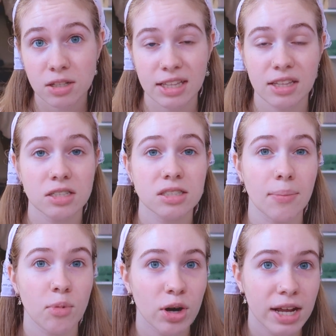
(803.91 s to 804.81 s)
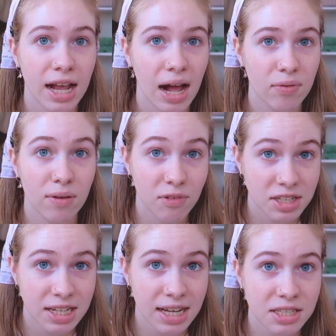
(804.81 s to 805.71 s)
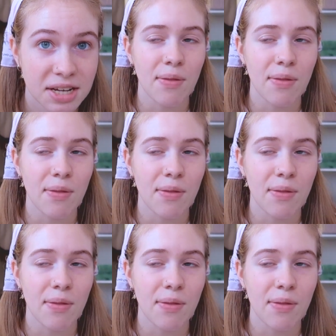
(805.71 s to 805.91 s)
the summary of the visit,